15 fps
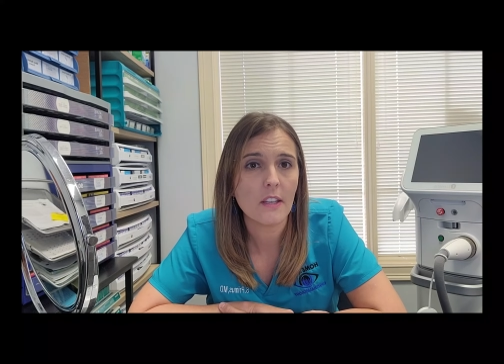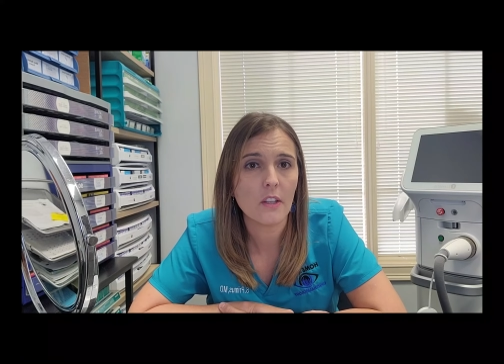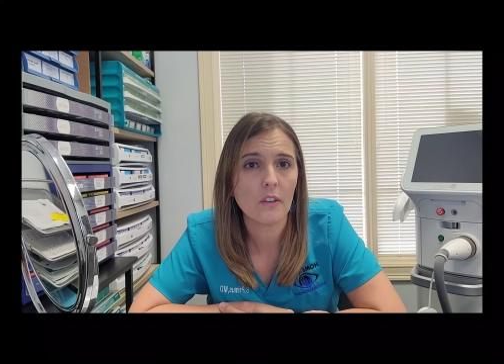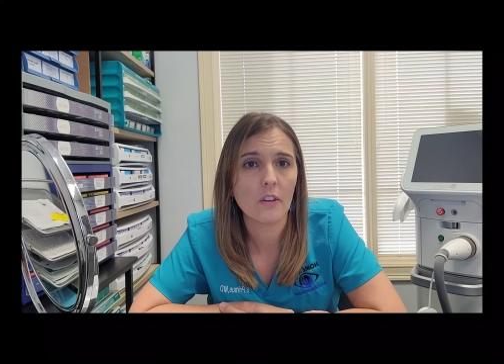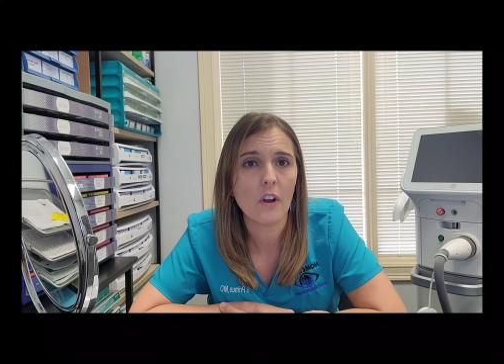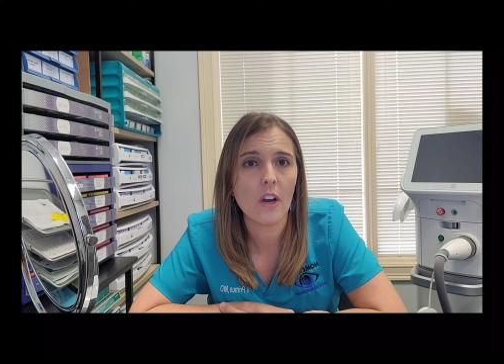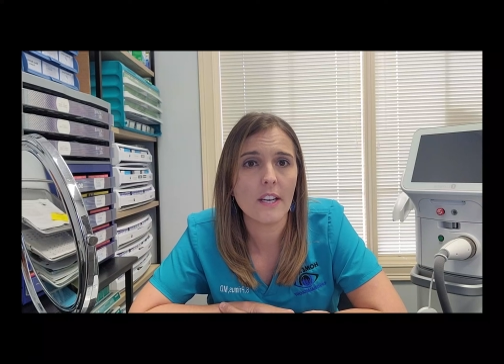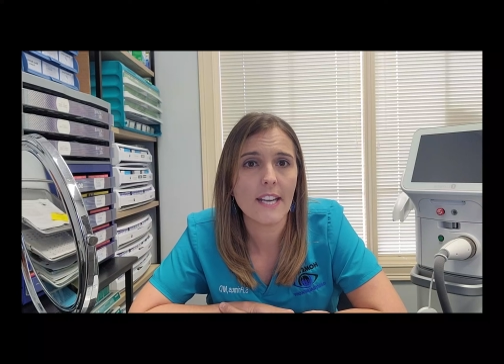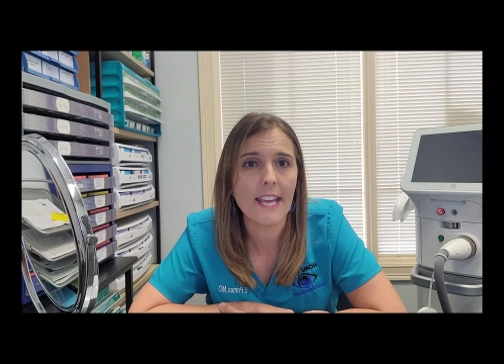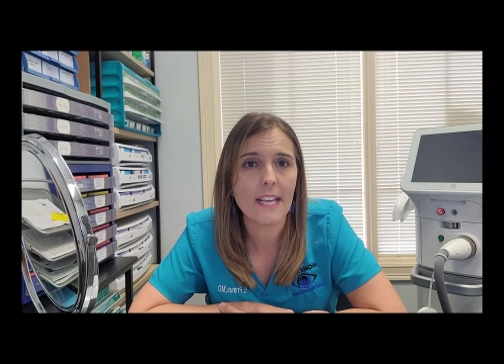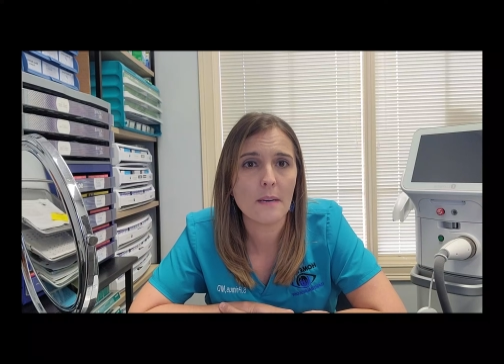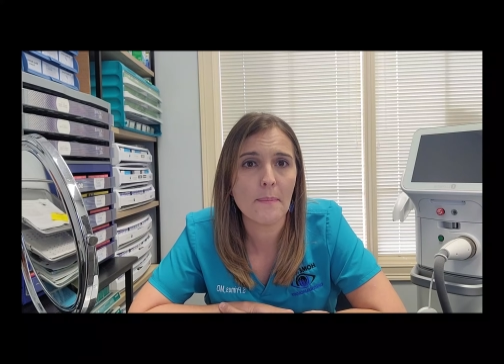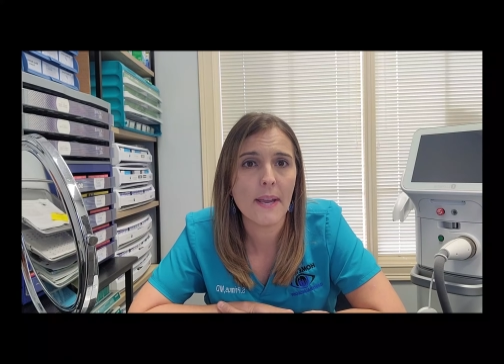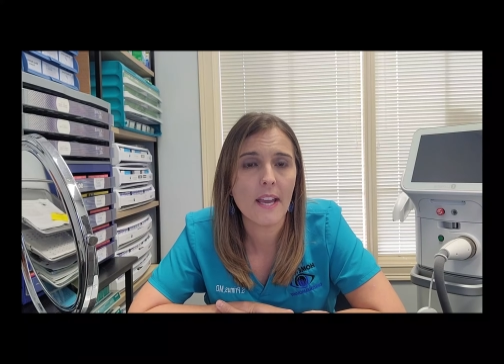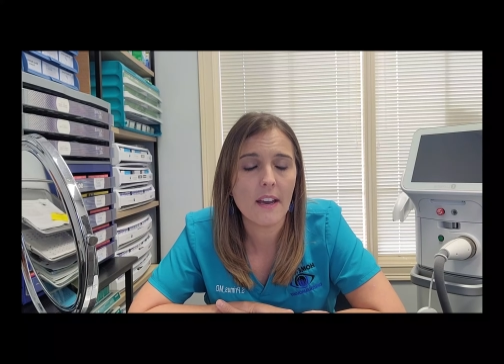You're on an
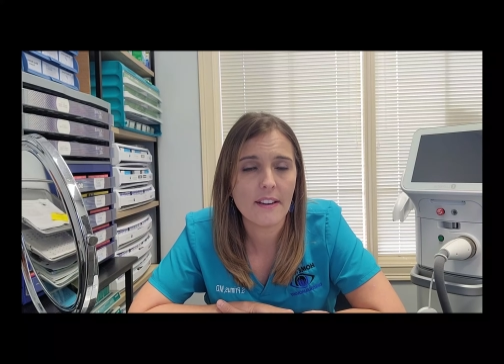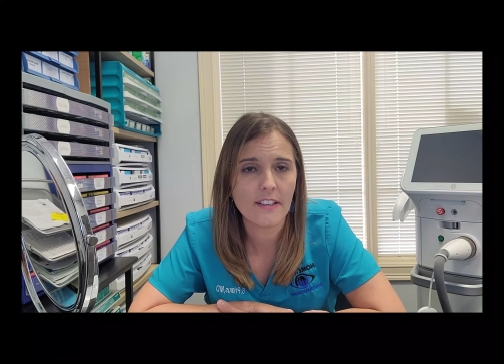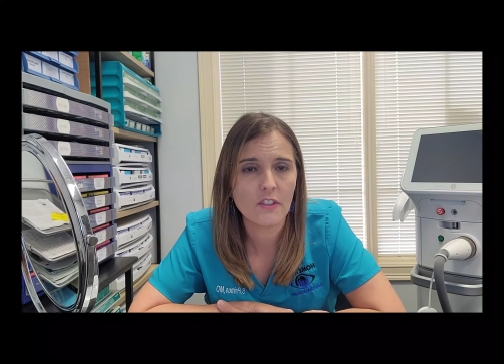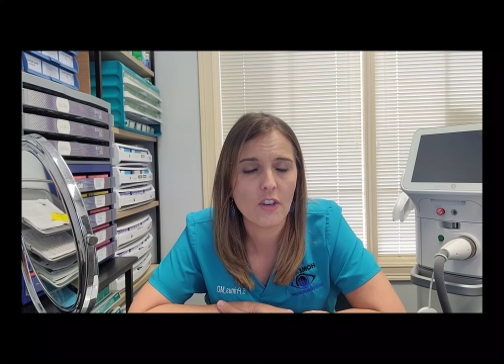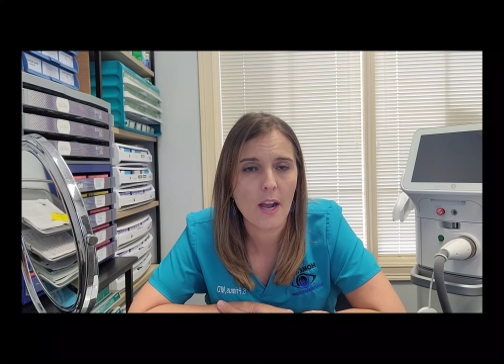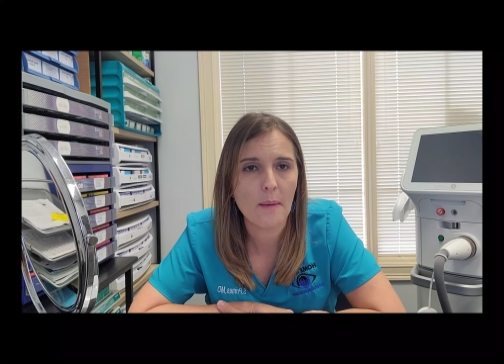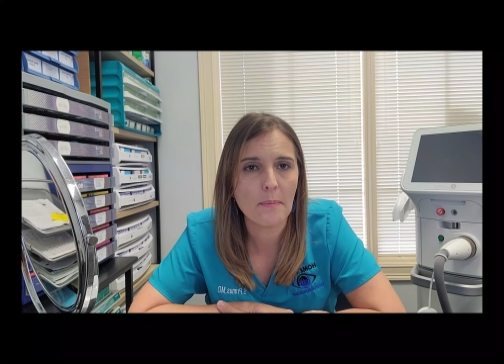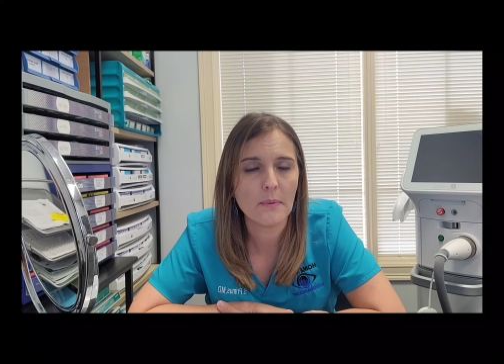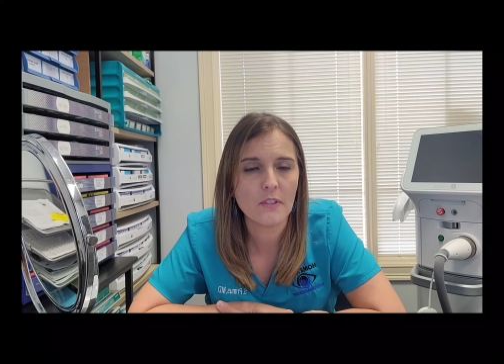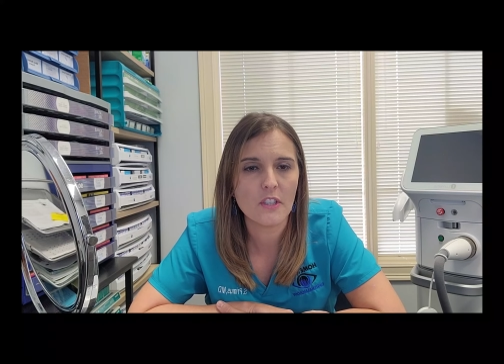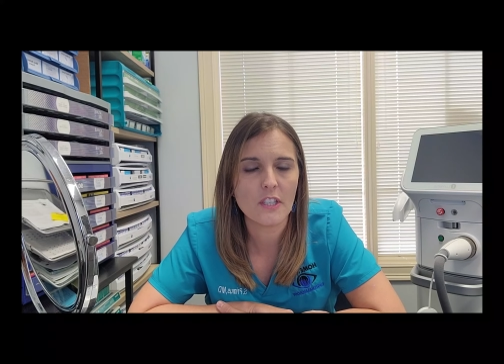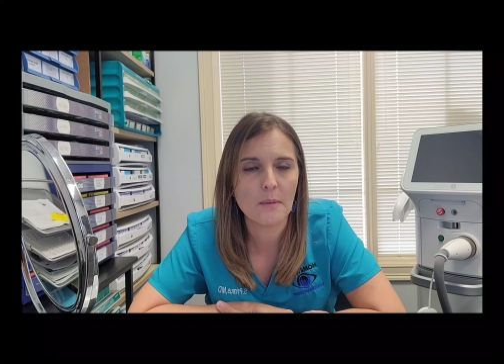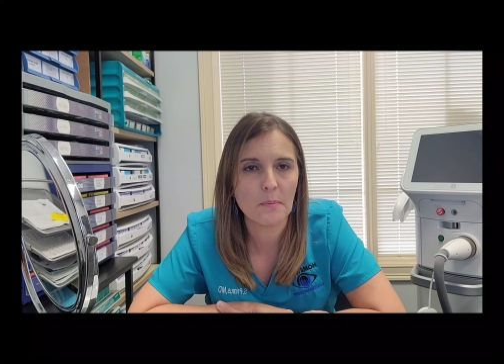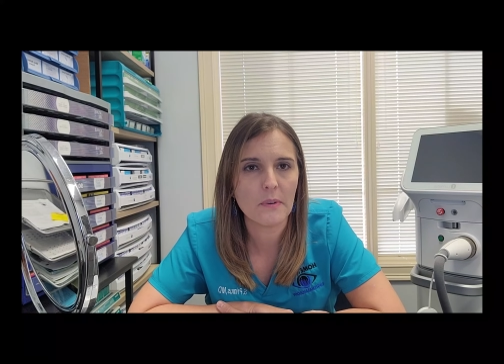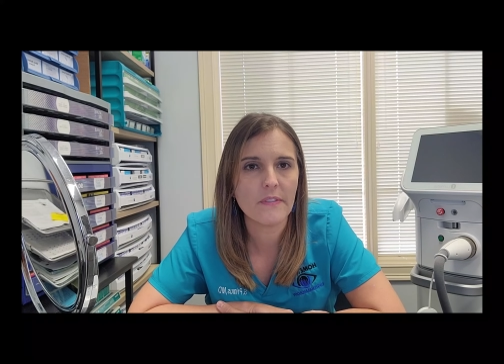antibiotic drop
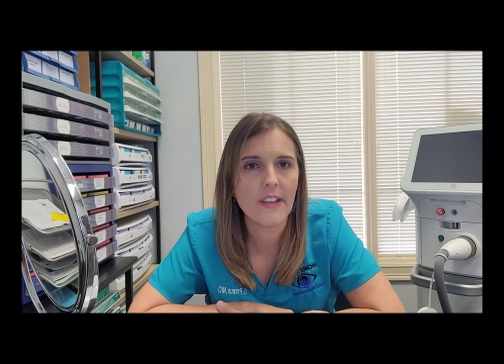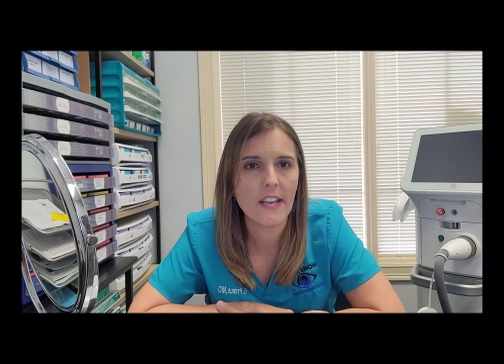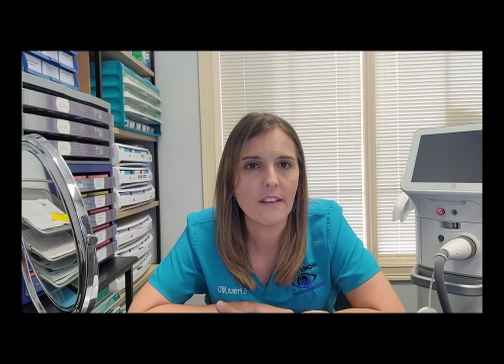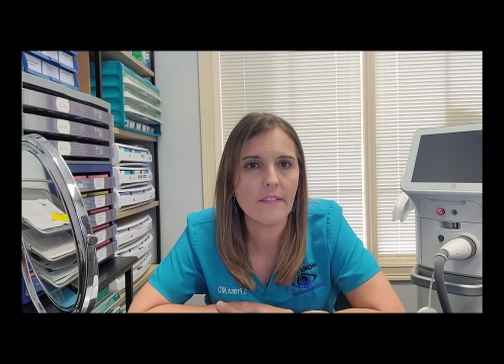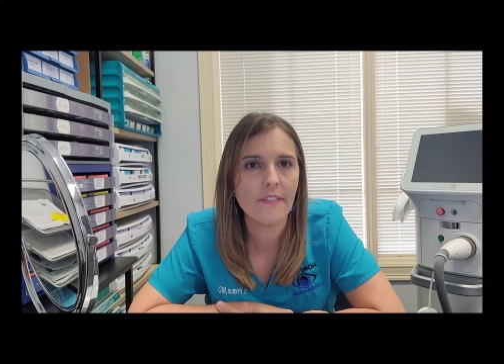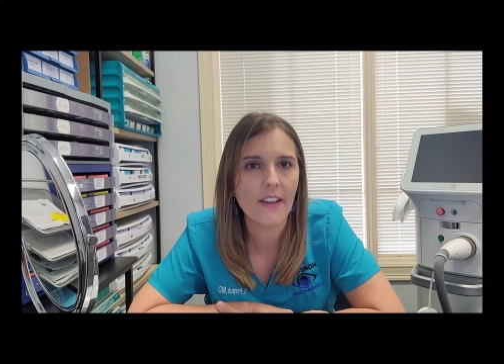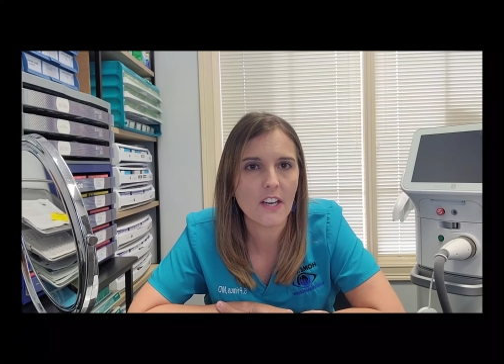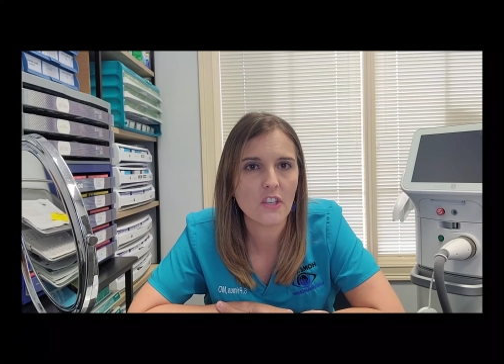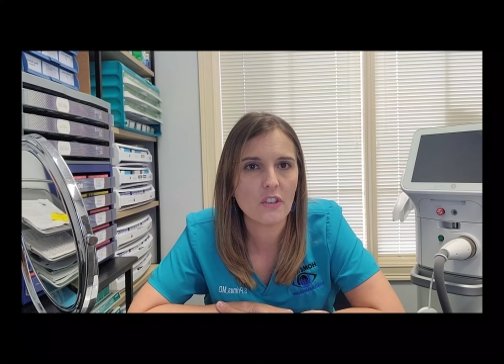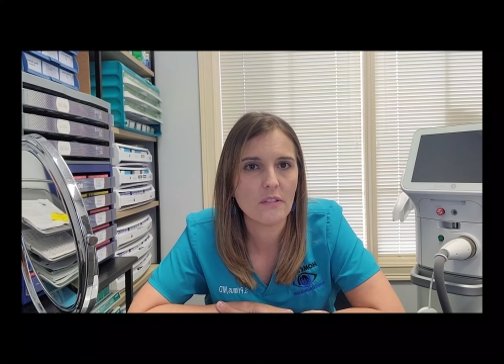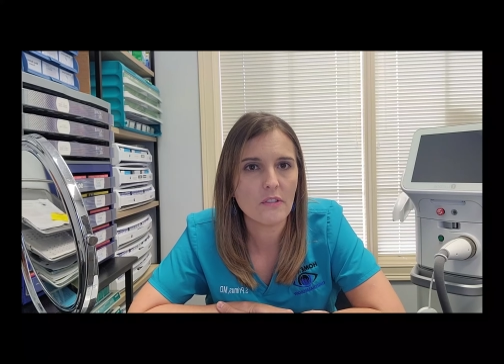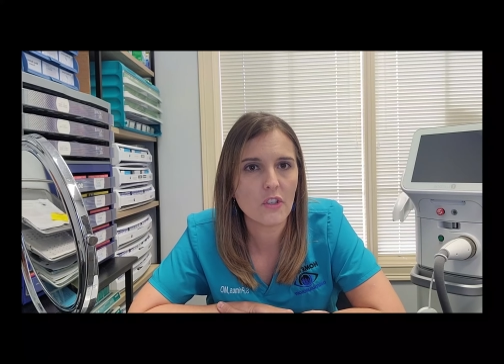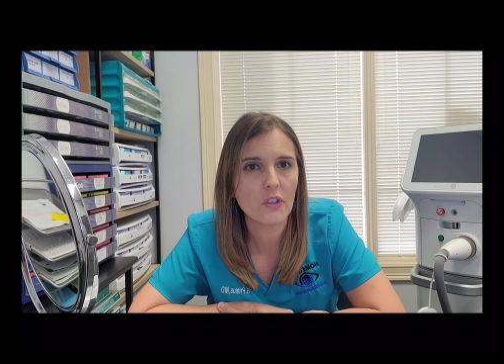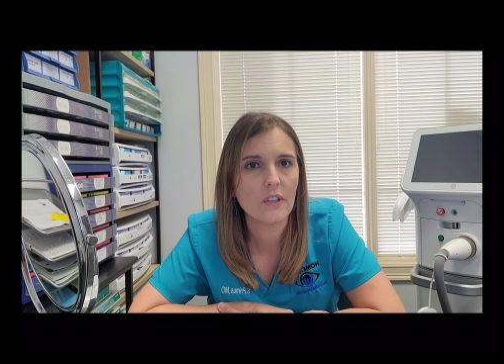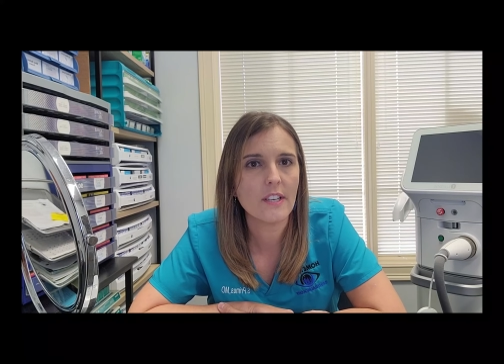just to prevent infection
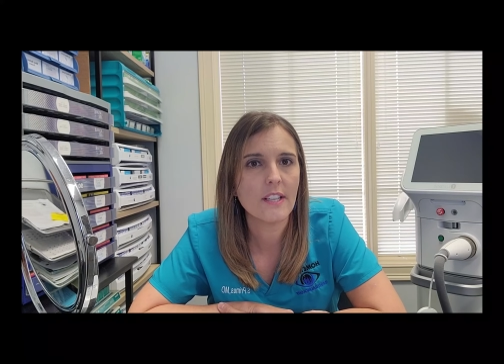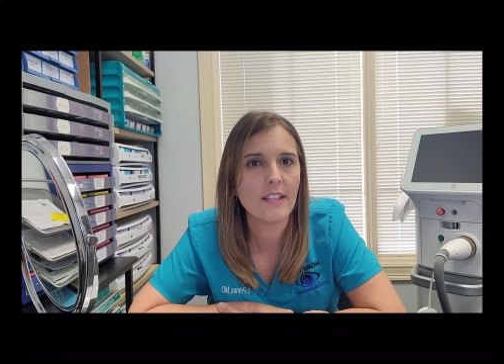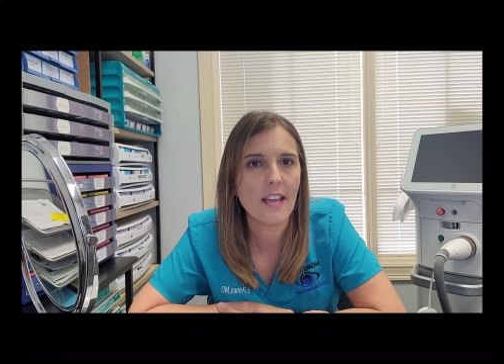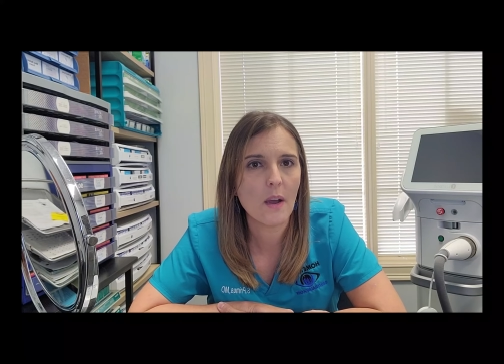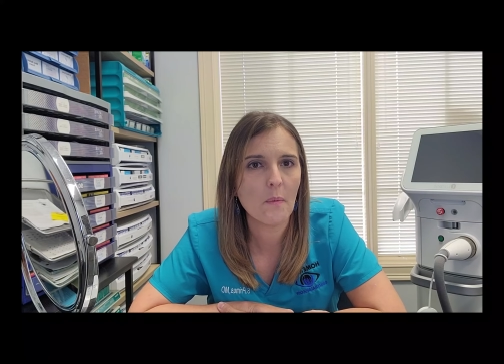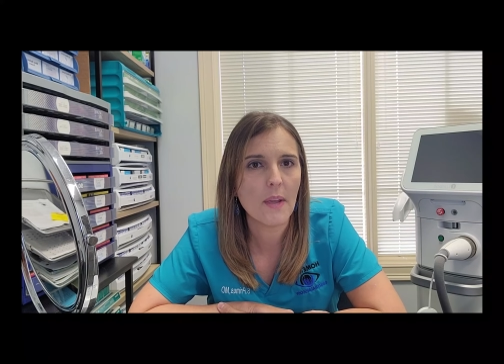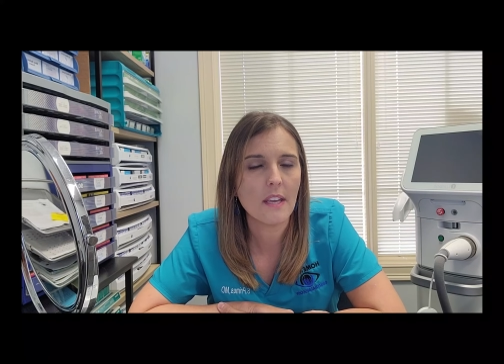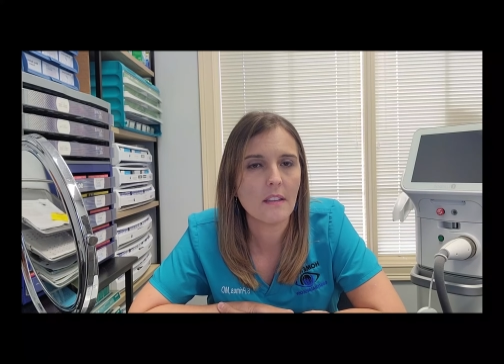during that week.